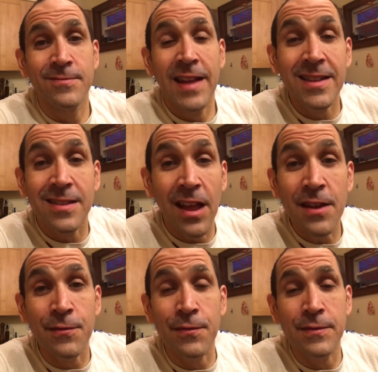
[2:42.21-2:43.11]
that's
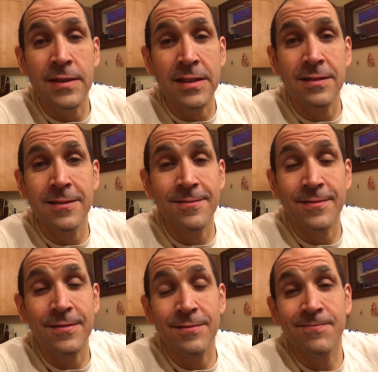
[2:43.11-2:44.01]
life in a
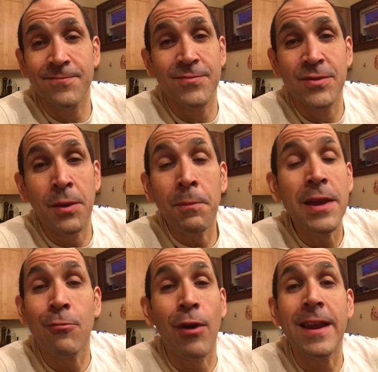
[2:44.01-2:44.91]
to
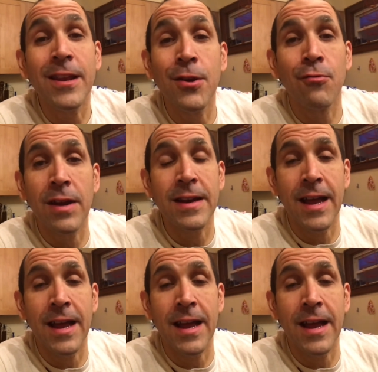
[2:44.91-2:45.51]
me right here, right